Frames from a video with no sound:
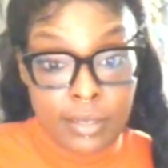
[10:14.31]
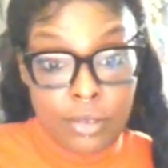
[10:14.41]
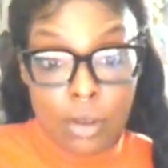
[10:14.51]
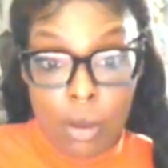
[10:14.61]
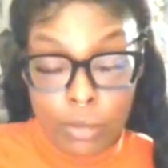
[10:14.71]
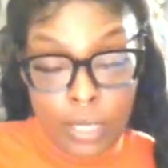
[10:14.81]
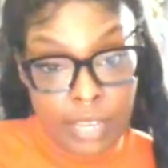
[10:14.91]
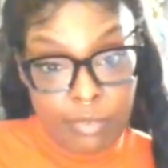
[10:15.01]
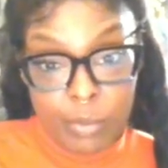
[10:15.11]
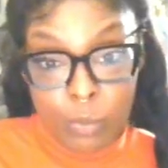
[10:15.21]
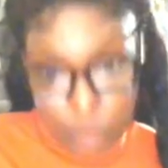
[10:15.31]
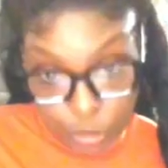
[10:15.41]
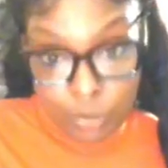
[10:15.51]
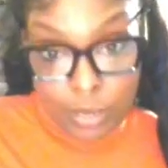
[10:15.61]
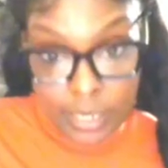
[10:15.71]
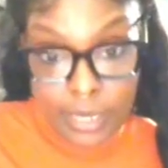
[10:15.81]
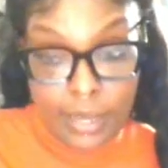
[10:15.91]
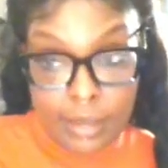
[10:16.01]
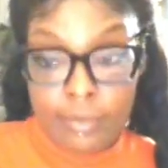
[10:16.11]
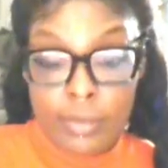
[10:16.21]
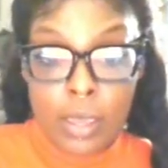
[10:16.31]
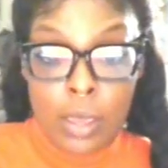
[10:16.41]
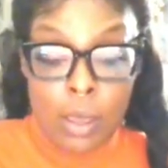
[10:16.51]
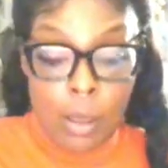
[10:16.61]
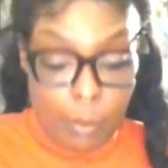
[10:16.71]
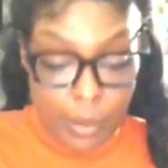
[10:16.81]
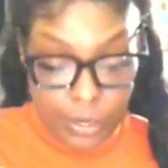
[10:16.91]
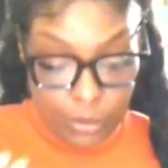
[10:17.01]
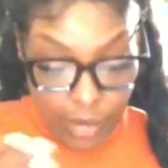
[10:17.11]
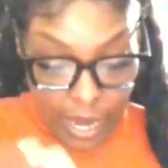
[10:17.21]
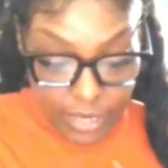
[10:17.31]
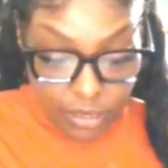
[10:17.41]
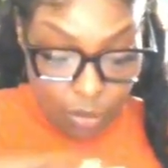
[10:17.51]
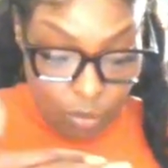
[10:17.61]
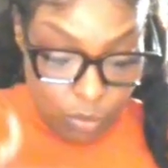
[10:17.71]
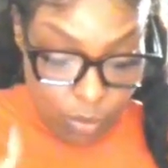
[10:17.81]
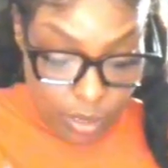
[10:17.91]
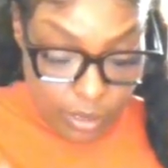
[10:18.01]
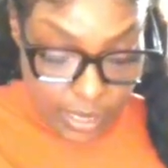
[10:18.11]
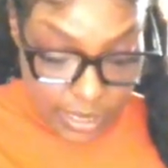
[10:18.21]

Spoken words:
you can only give what you can give. But you guys are on